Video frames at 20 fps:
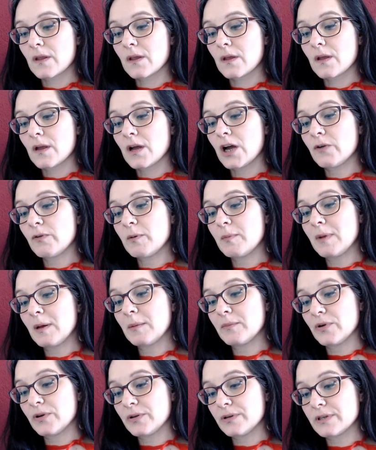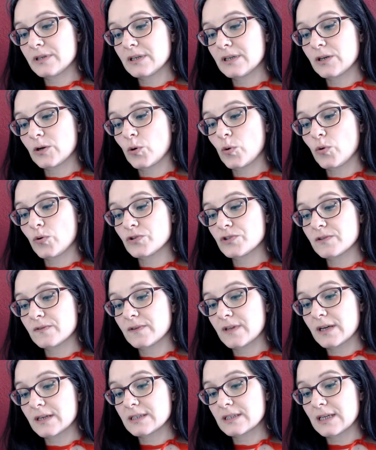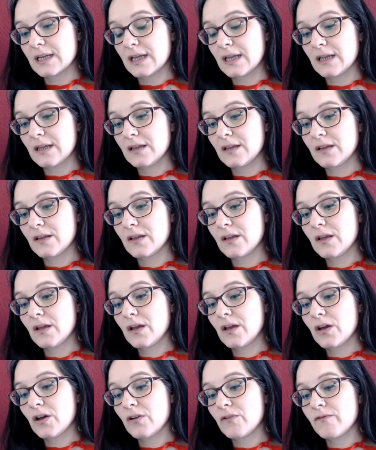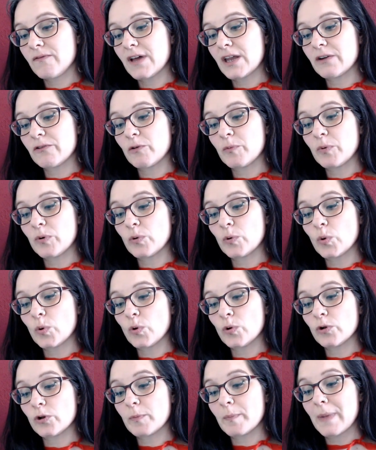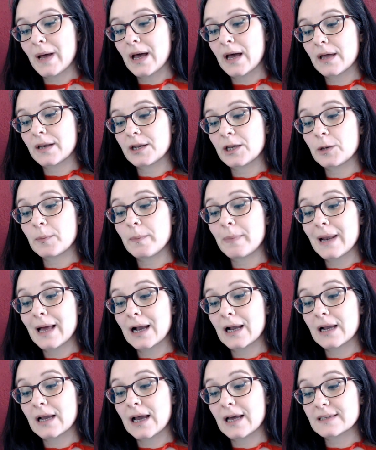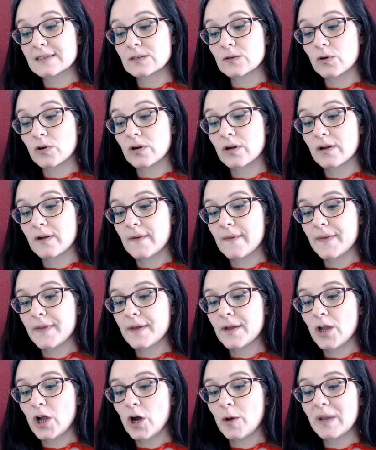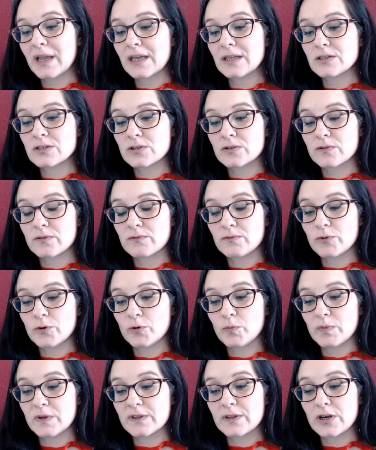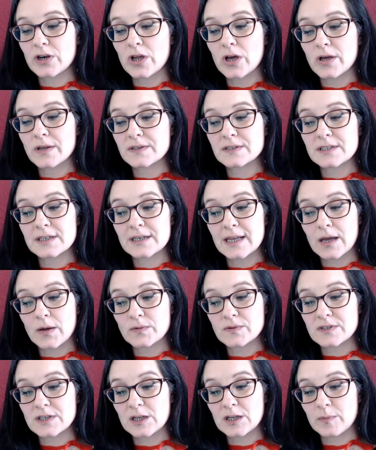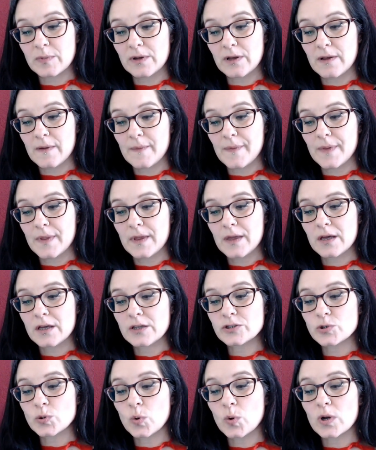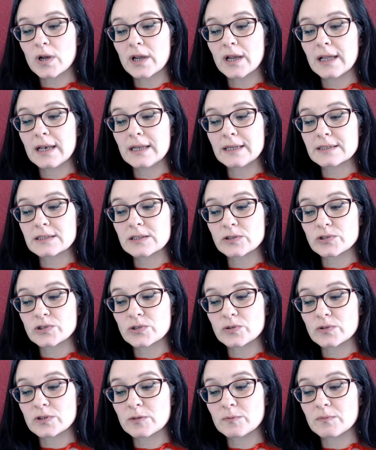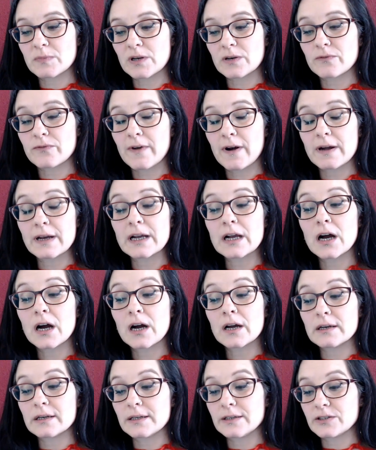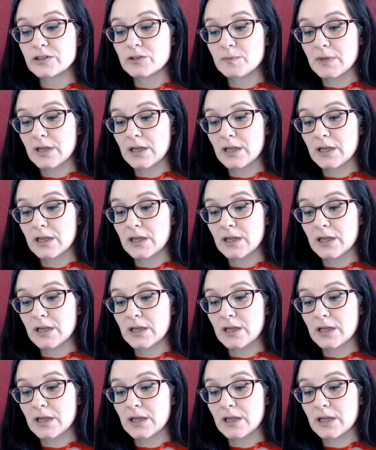I remembered, in the course of that day, a venerable old man in a black cassock coming into the room with the nurse and housekeeper, and talking a little to them and very kindly to me.